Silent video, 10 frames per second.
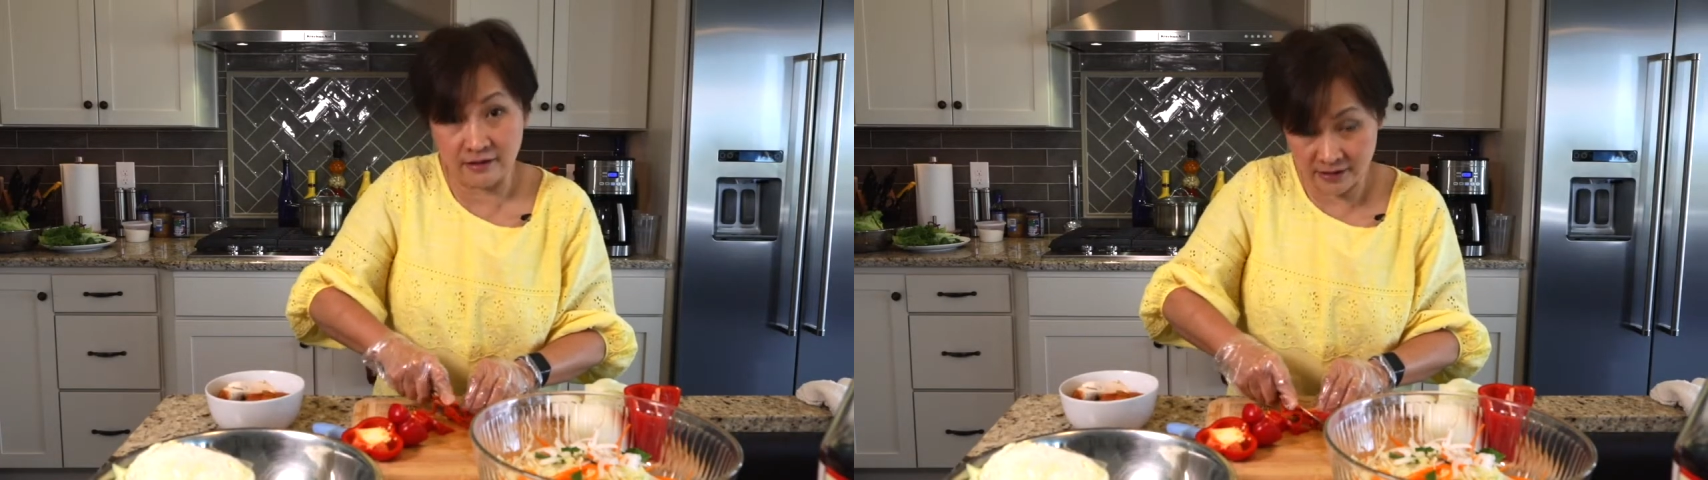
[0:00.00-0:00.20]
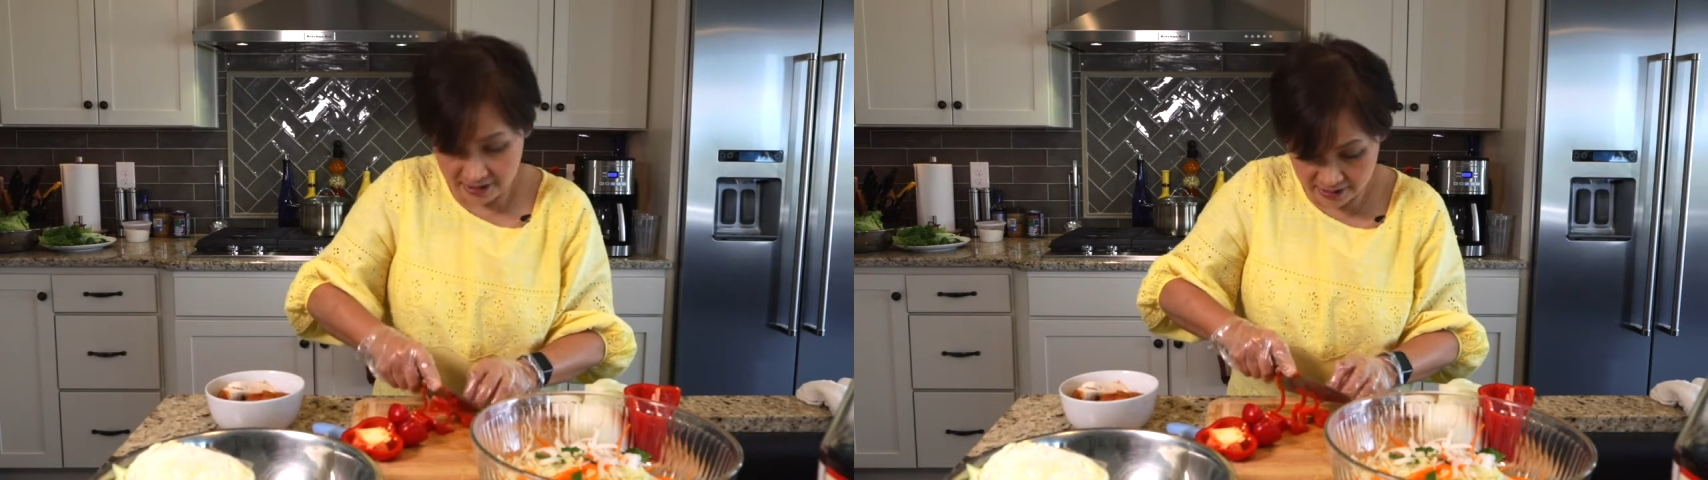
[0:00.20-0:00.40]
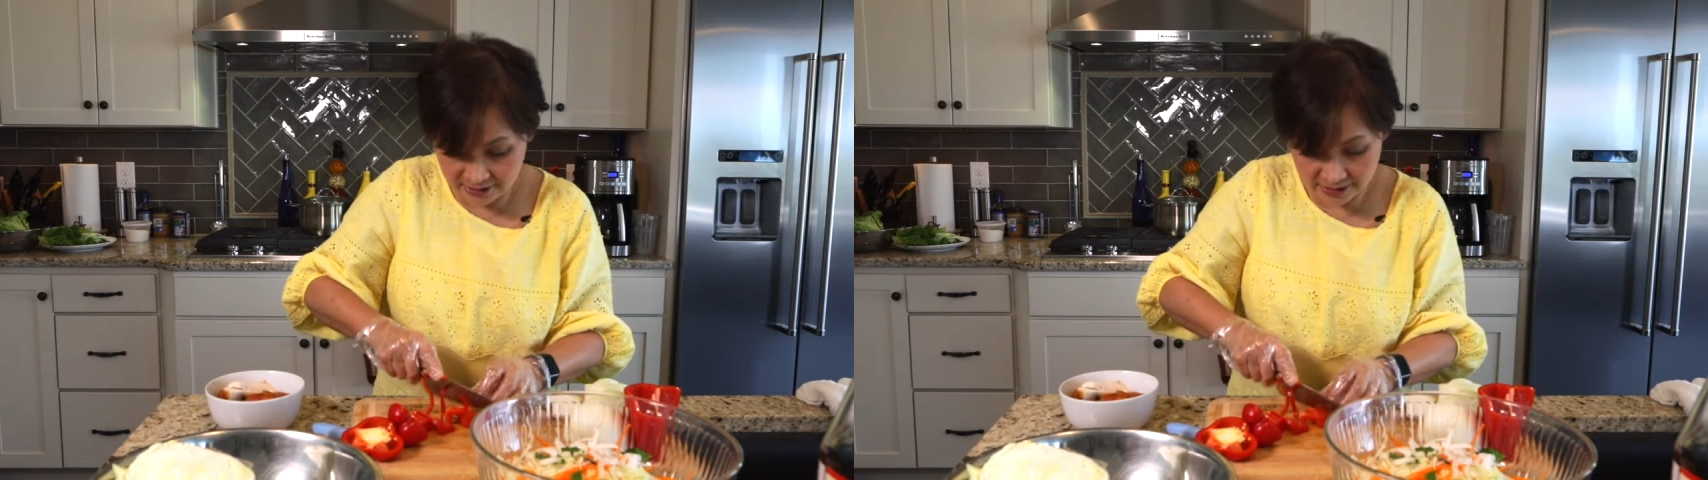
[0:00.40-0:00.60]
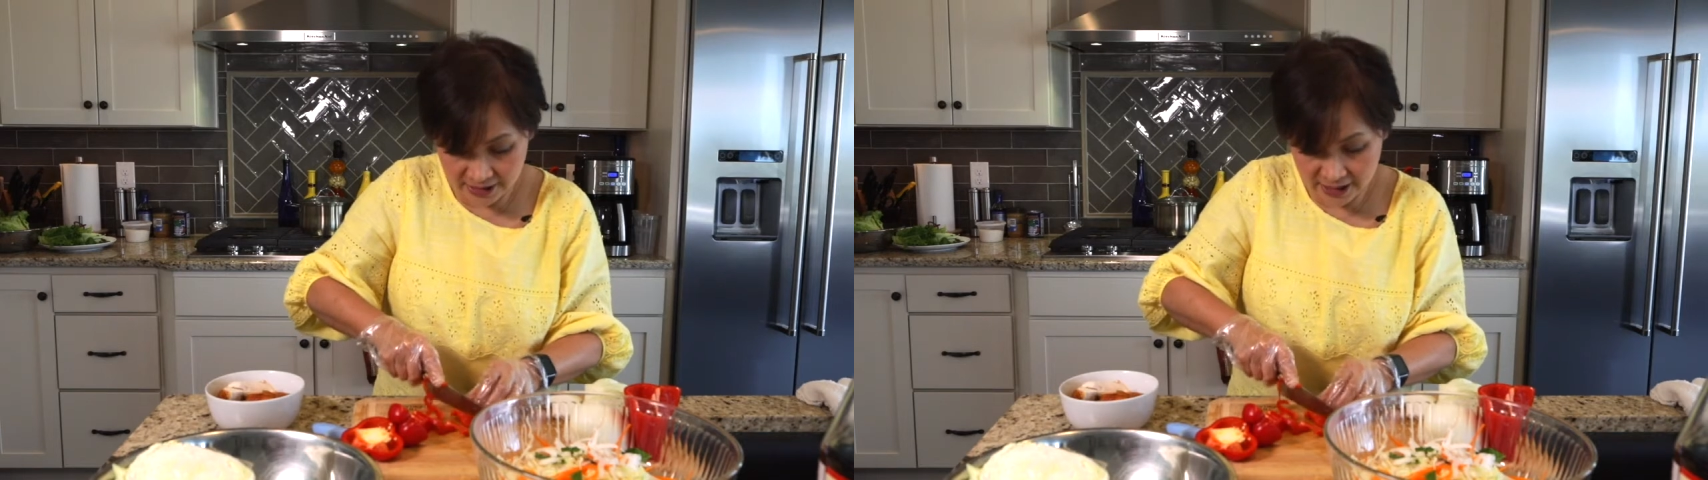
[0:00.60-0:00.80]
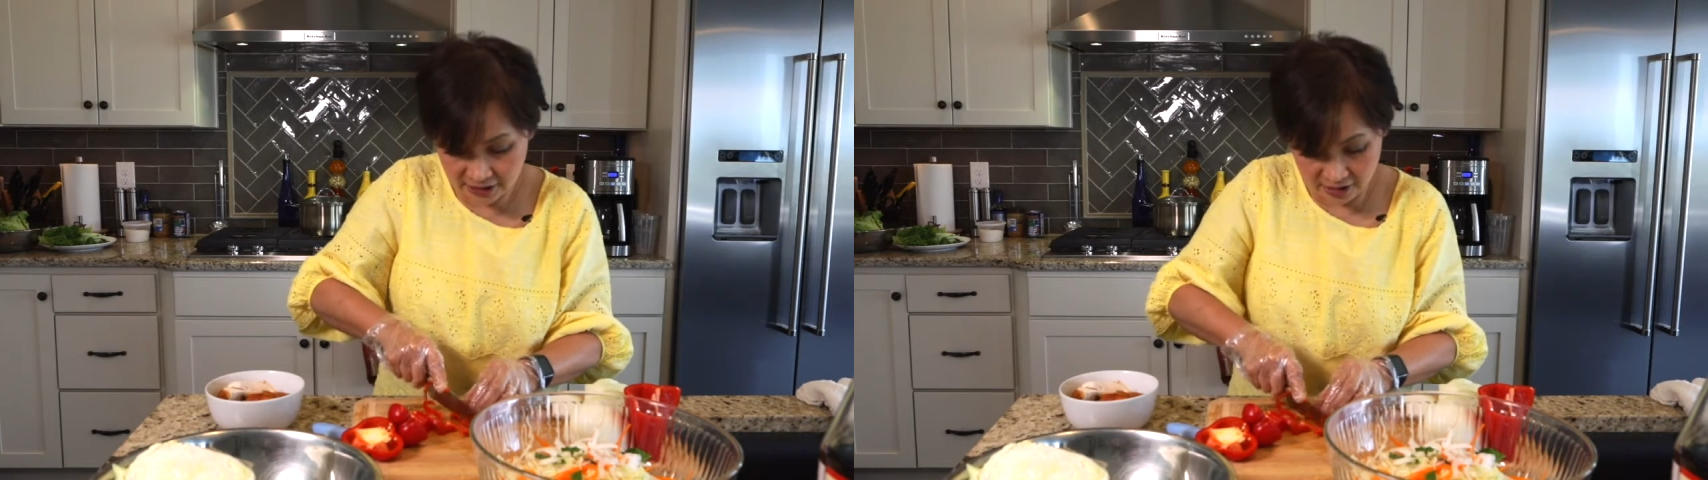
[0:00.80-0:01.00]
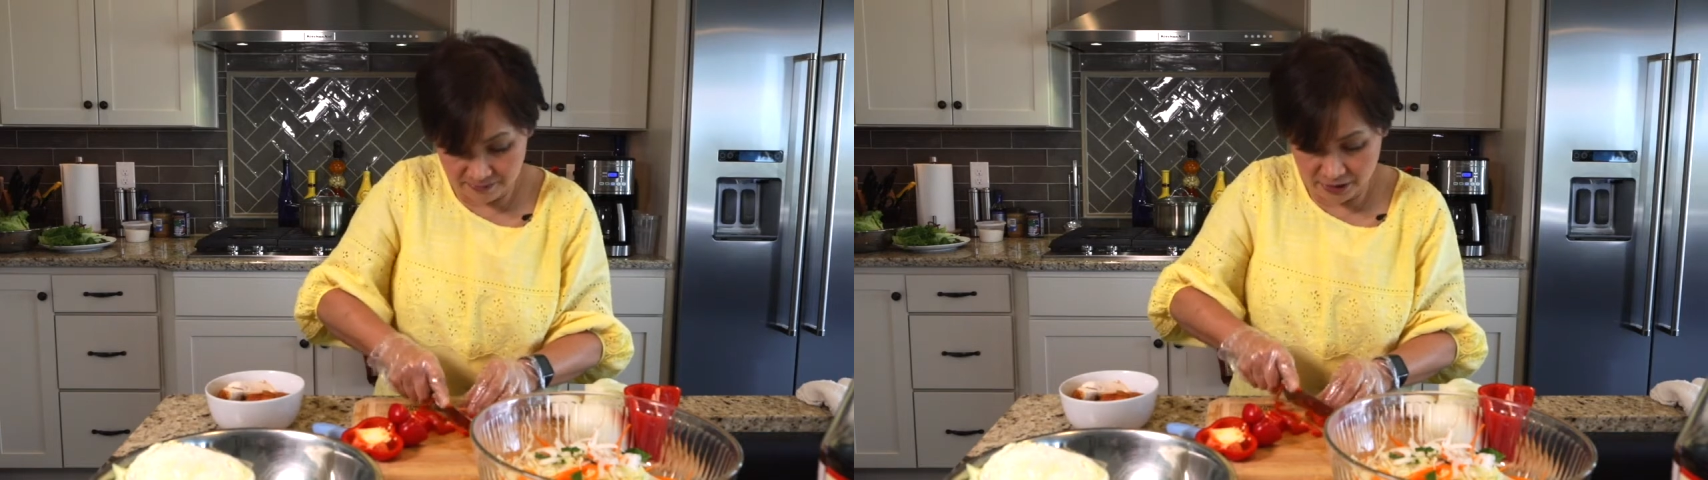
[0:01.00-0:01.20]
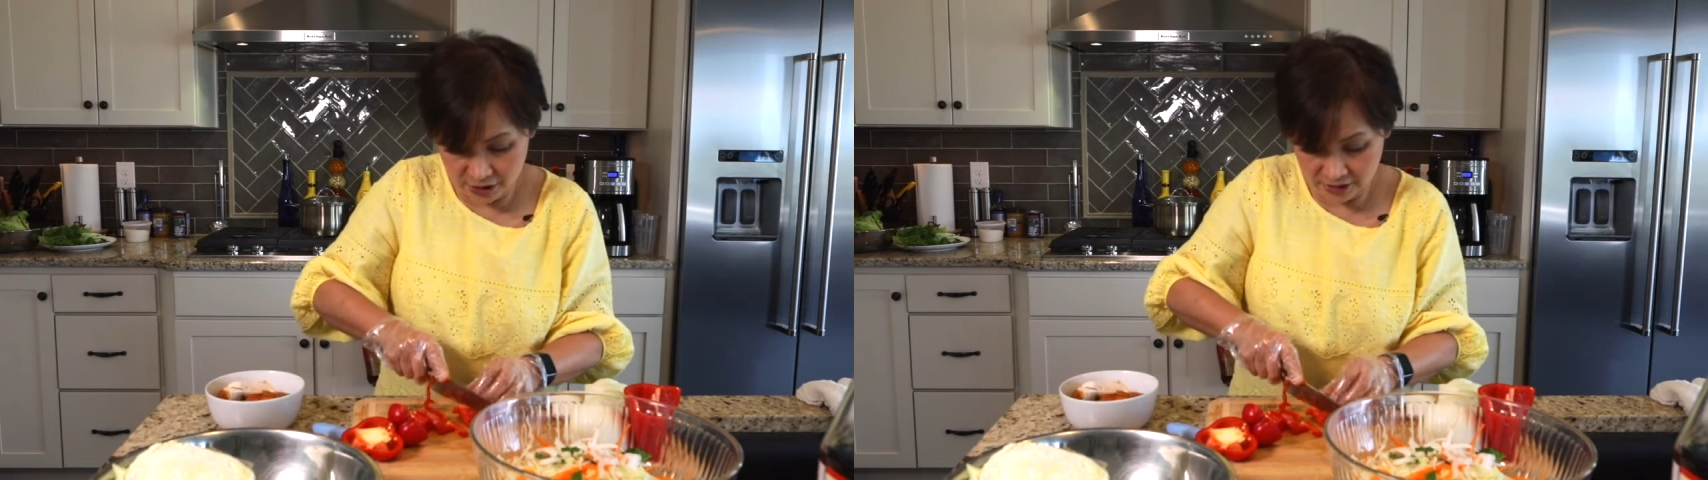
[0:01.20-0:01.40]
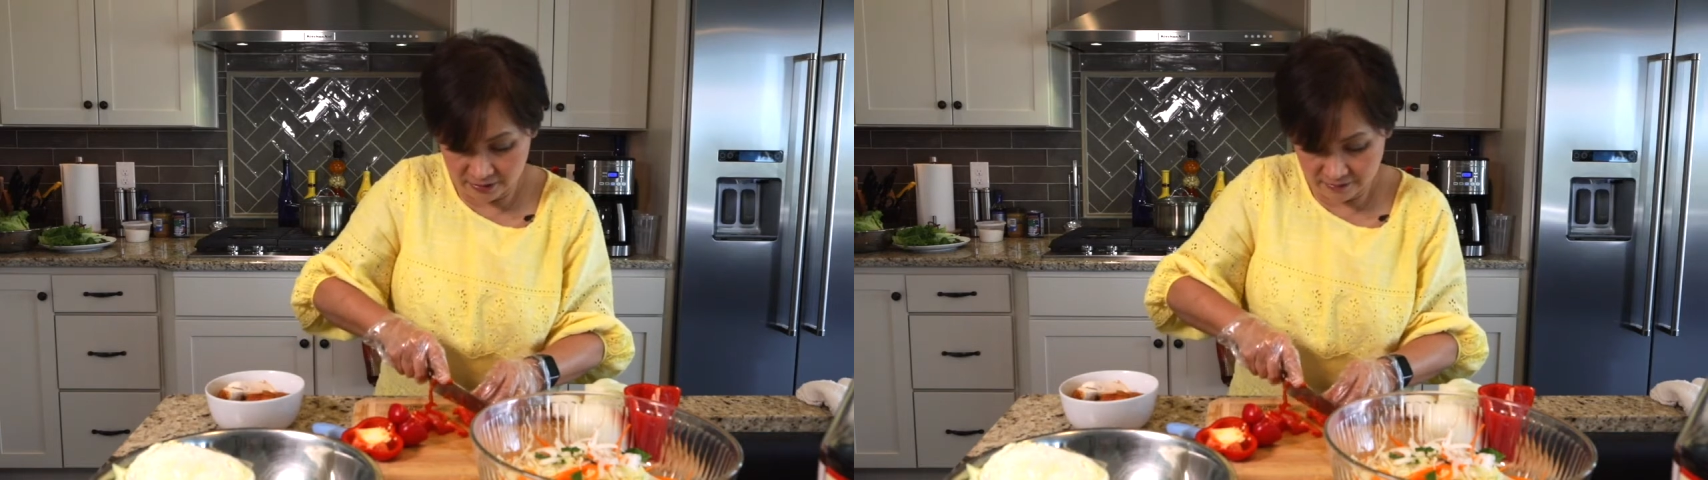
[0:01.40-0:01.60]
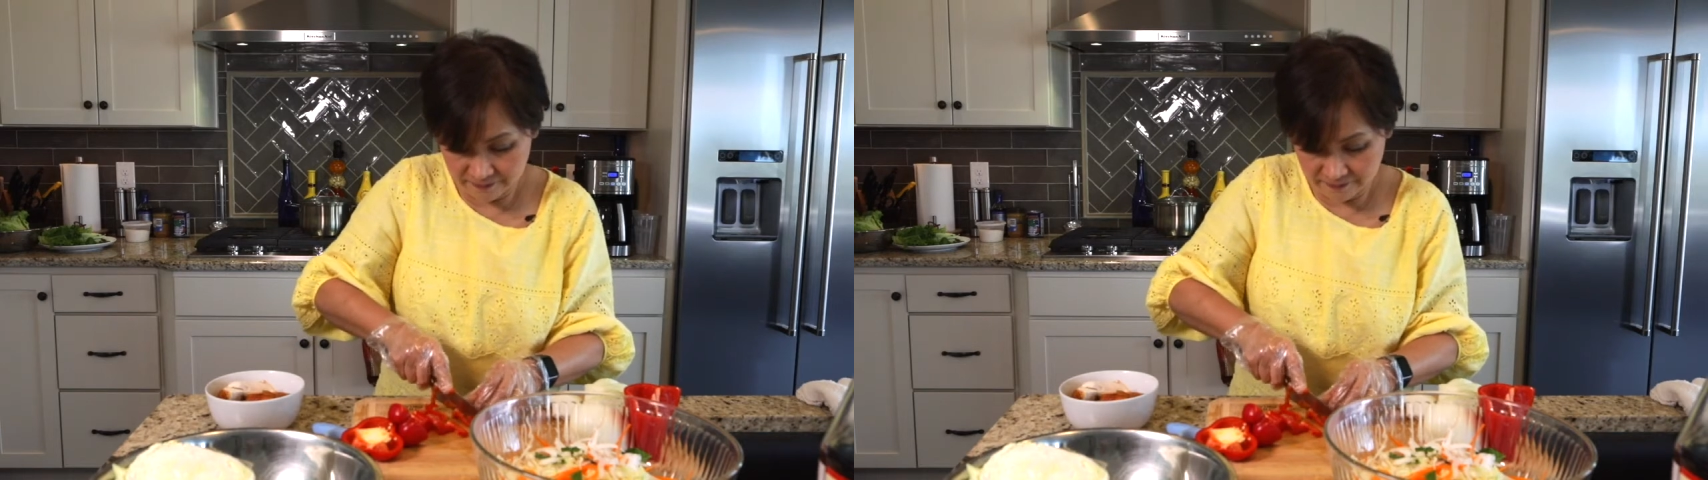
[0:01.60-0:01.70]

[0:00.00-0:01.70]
the taste gonna be good.